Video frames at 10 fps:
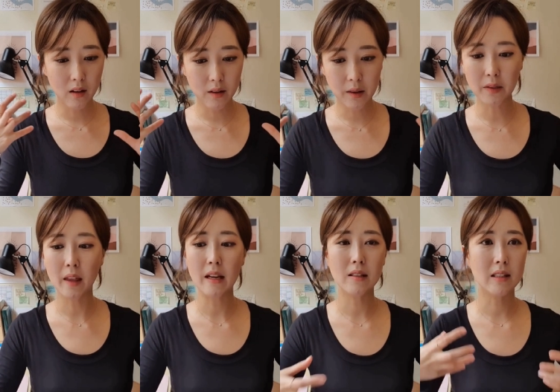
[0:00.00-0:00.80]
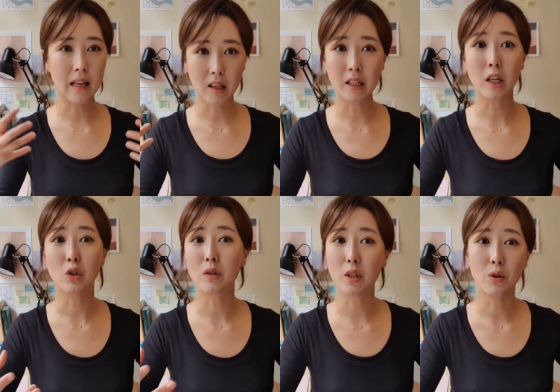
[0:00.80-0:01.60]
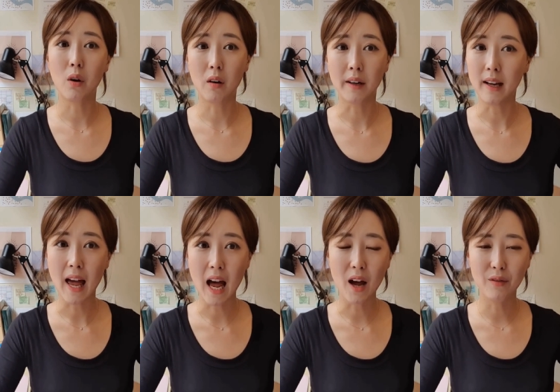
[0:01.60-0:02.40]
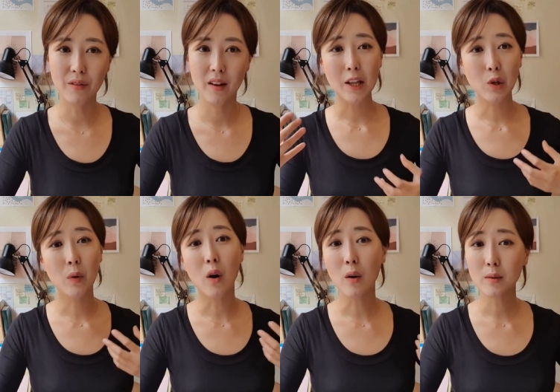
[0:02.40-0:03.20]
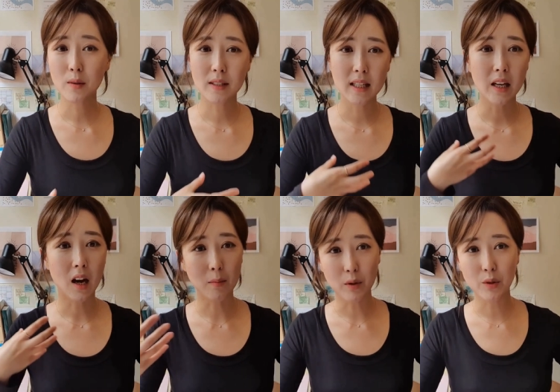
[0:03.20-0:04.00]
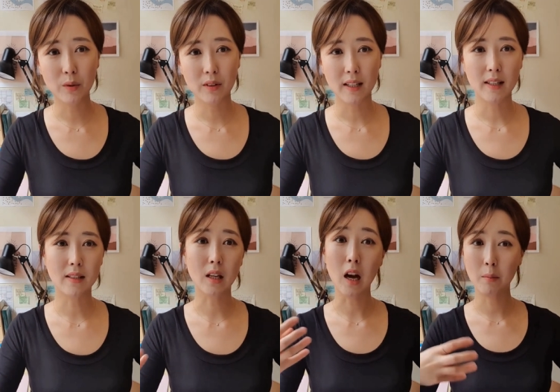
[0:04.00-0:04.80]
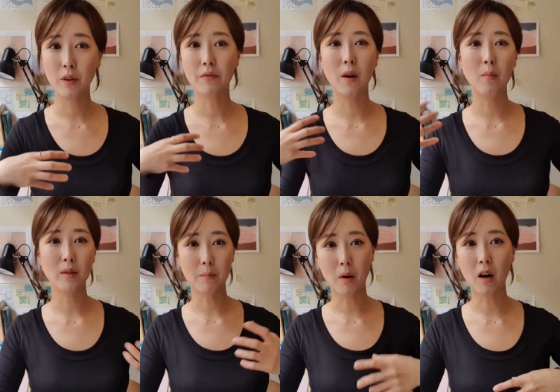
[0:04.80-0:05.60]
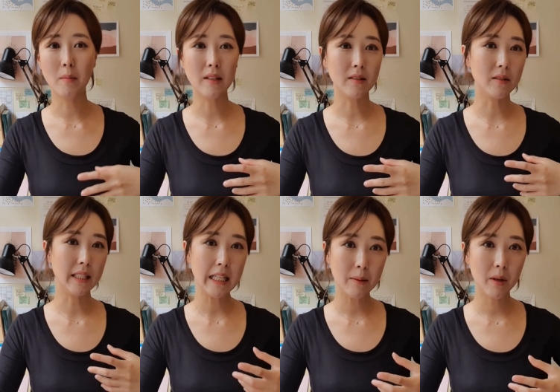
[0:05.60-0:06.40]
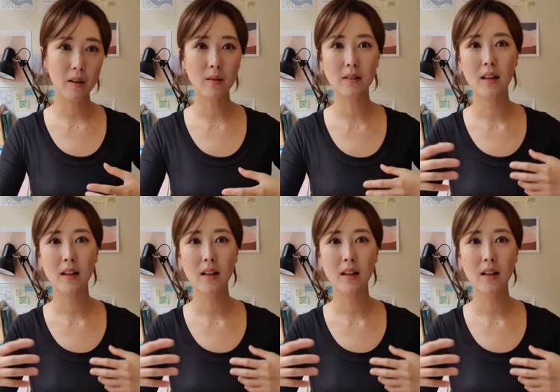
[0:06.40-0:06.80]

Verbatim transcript: the things and connections that you already have. And you will also see opportunities coming from departmental emails.